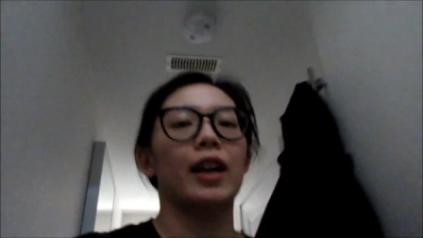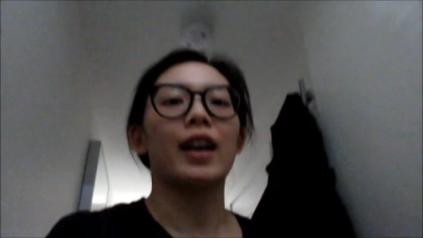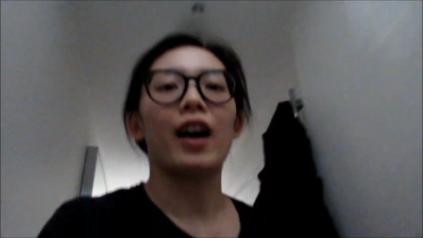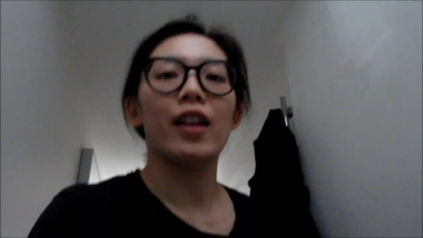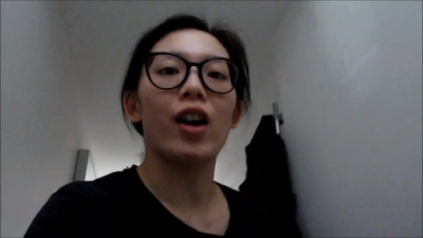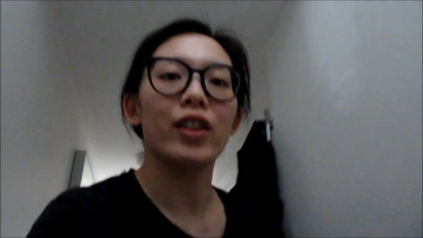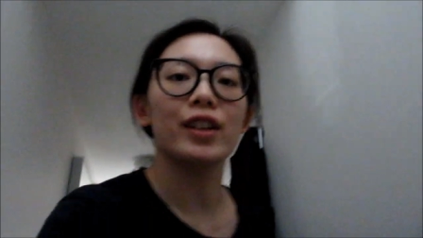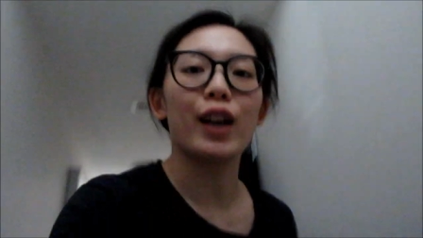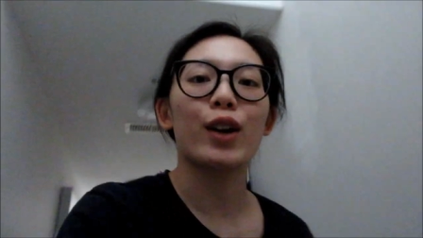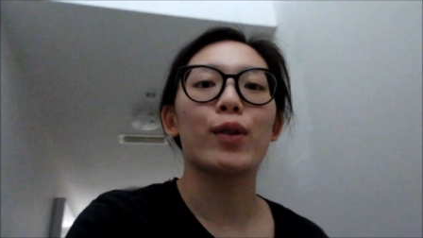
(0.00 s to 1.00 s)
Looking at all the
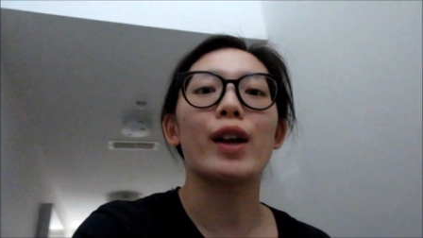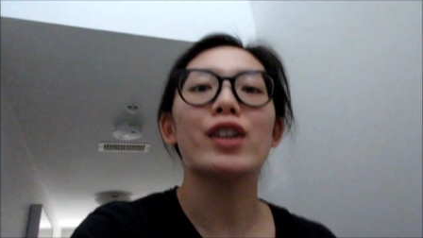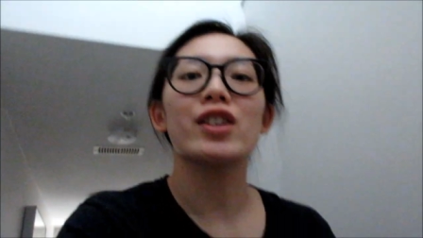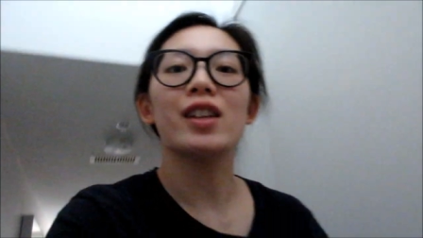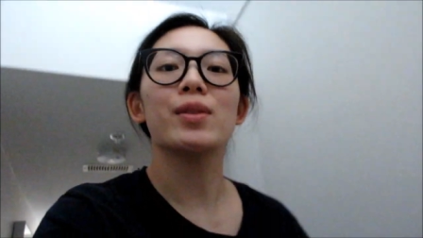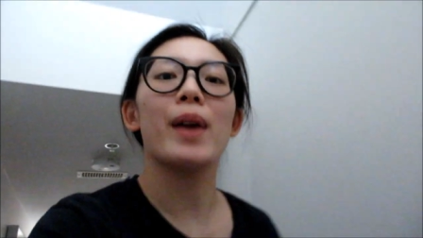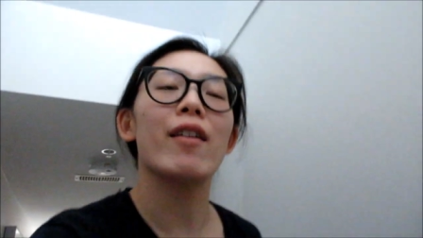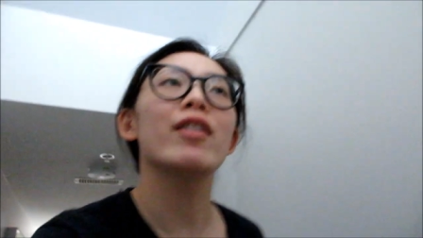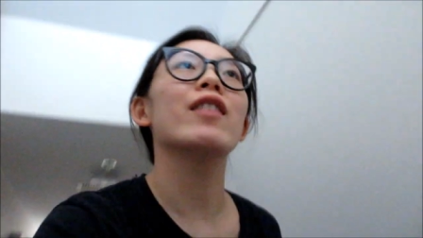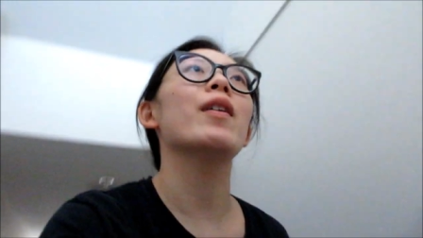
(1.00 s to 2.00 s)
decorations, we
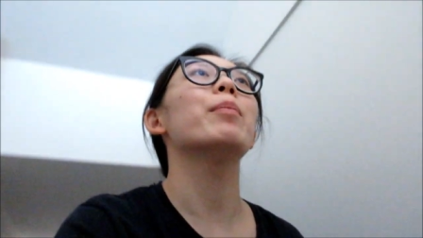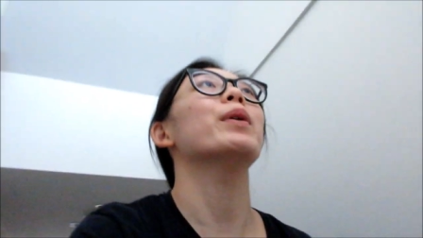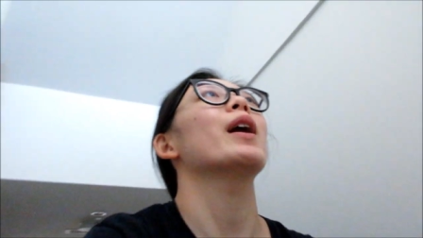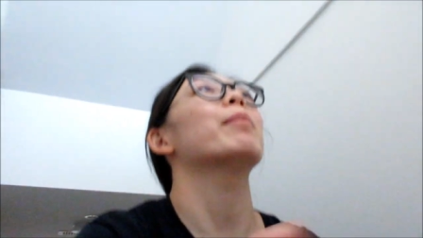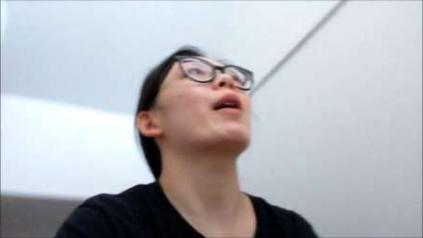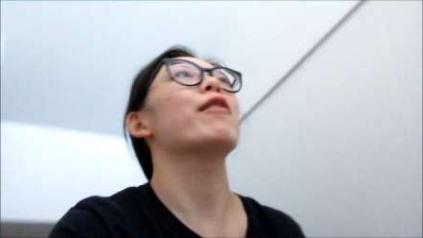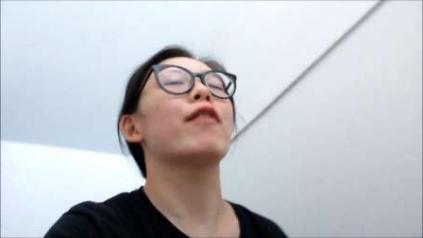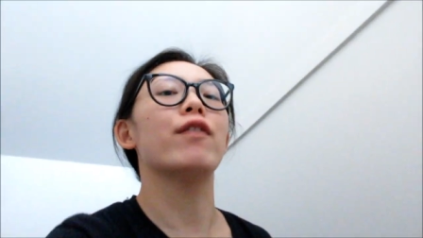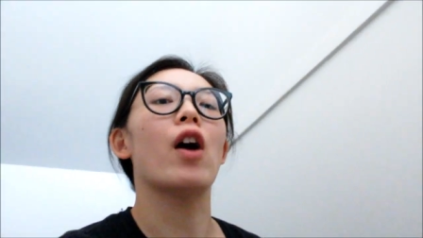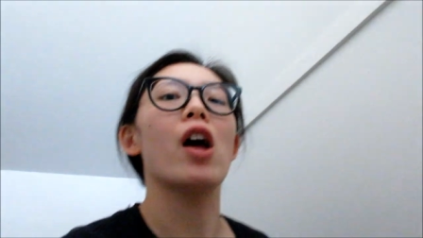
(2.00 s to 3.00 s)
haven't even put up our
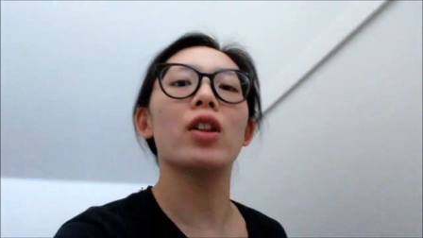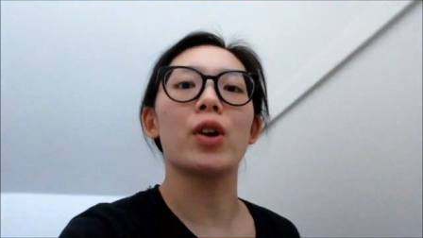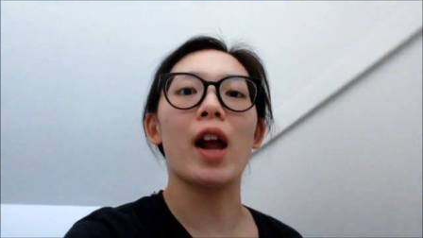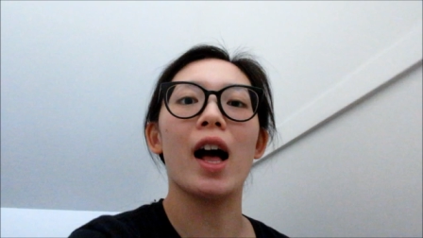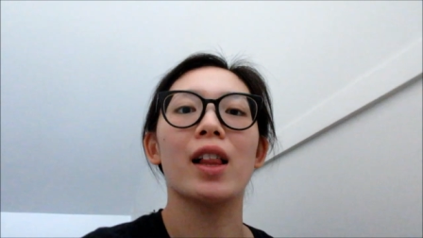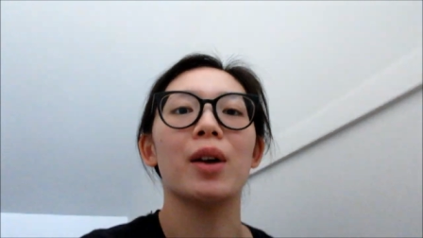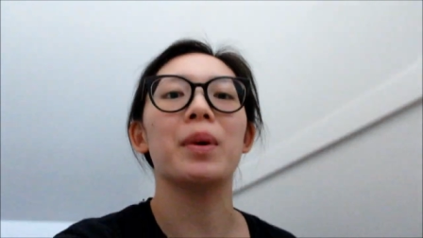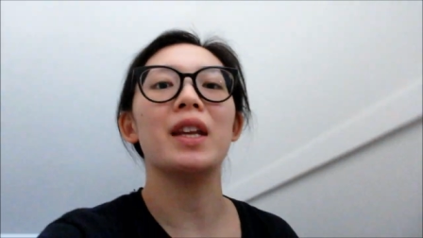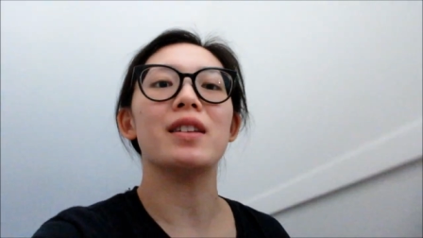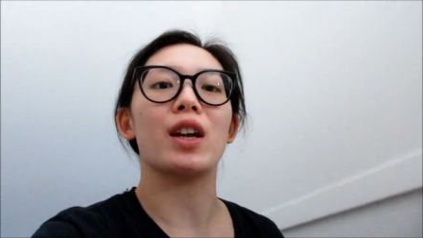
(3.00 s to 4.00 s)
fall or
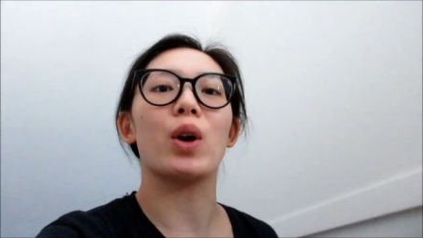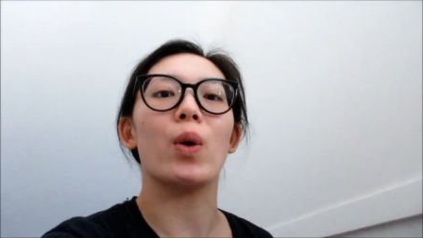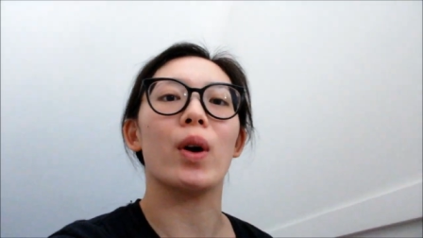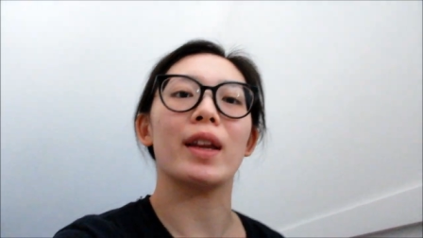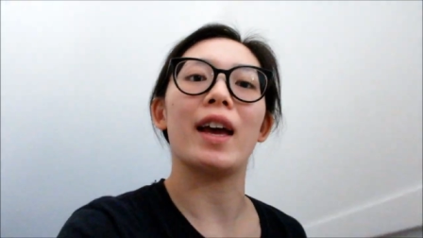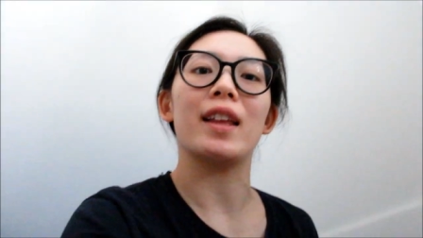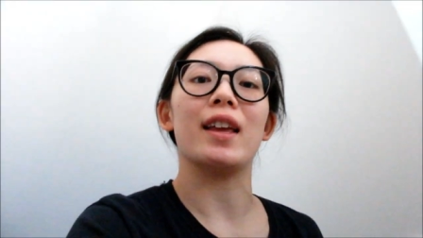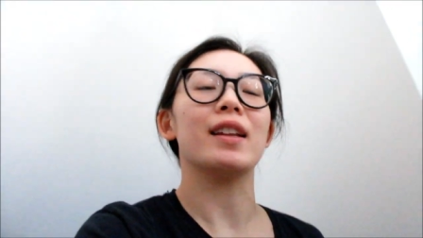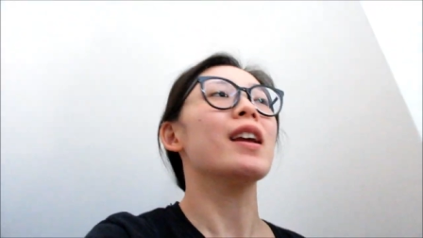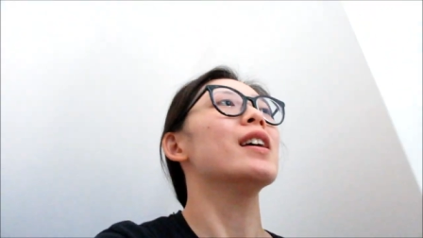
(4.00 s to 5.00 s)
Halloween decor yet.
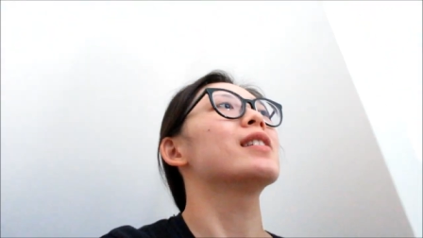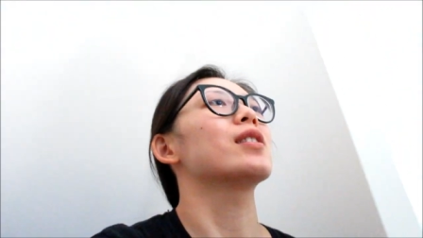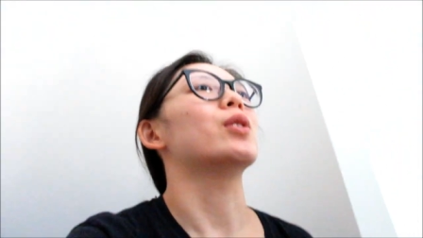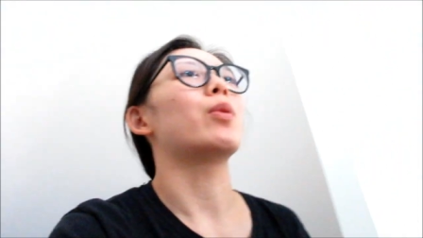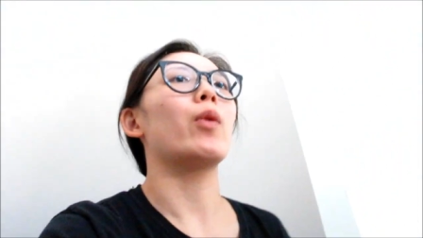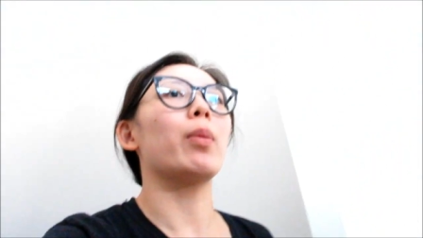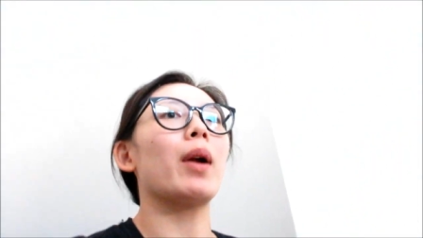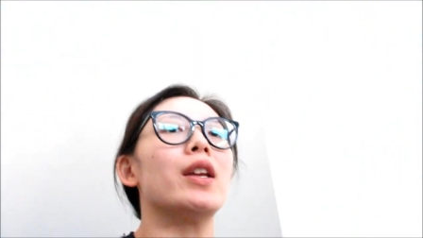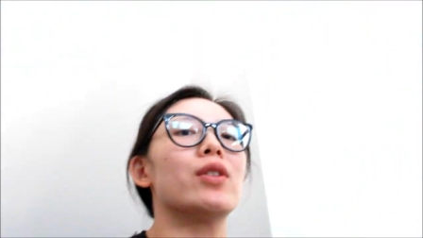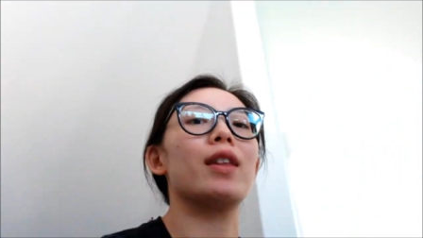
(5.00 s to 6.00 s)
So we'll
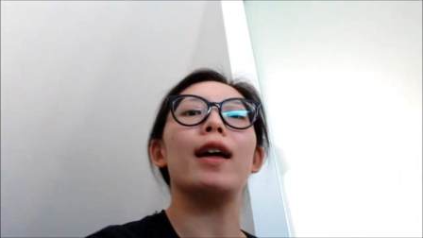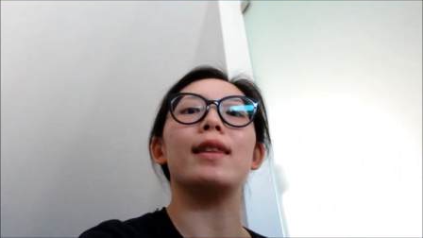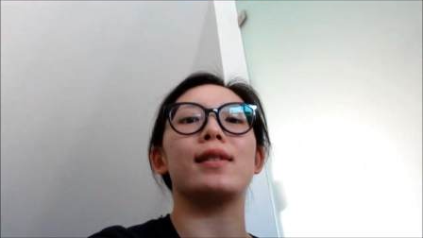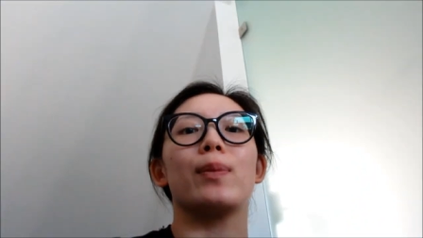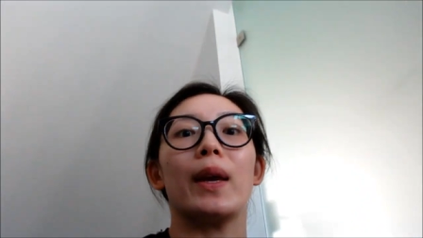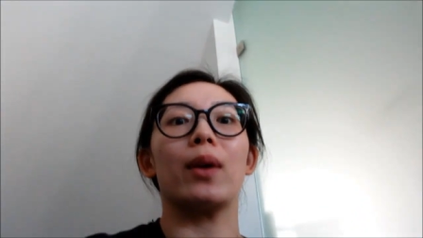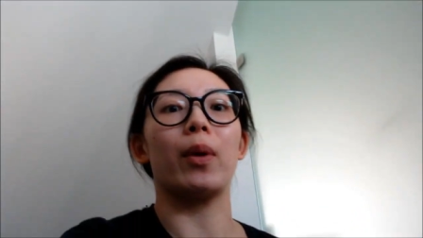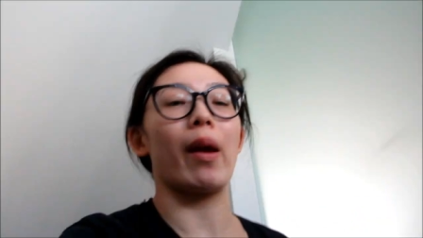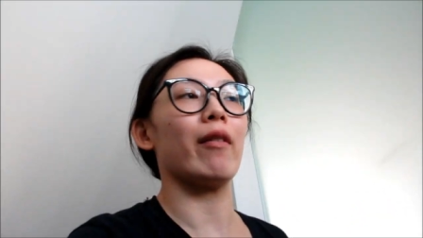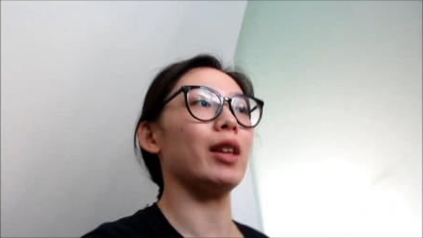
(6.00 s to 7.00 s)
probably do that this weekend
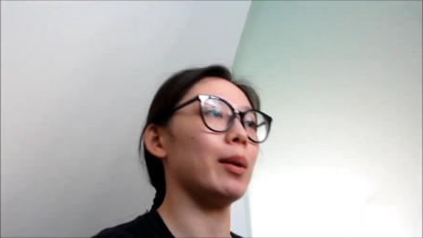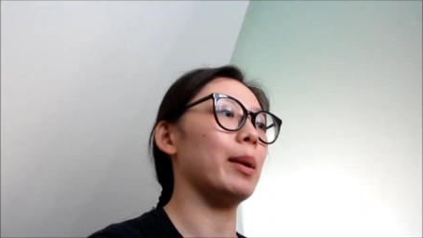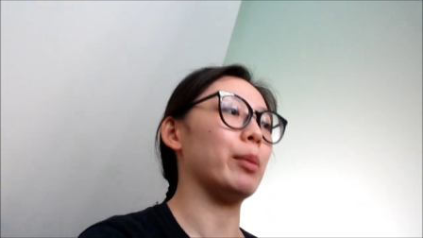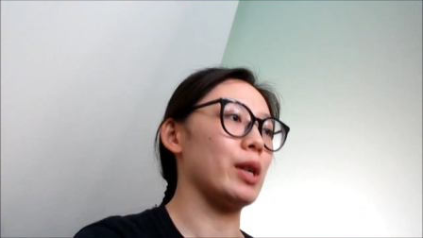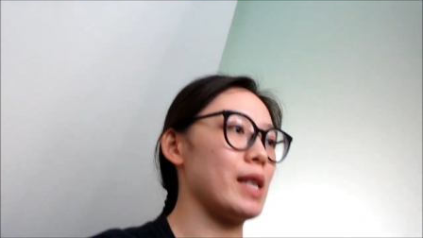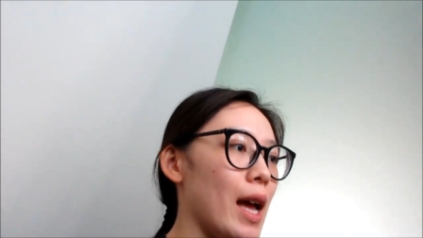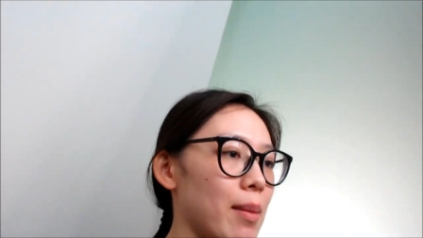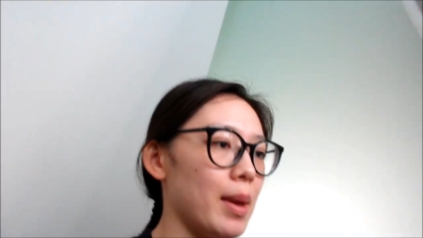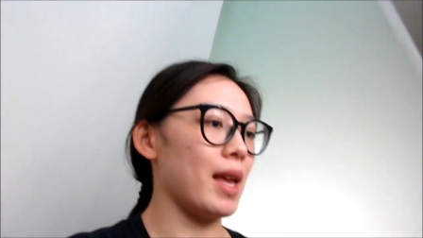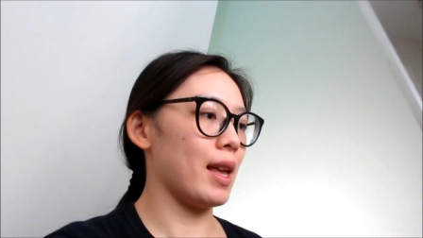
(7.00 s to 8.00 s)
when we have a little bit more
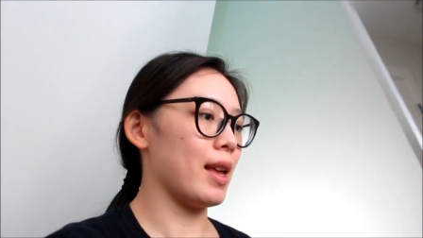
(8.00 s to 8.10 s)
time.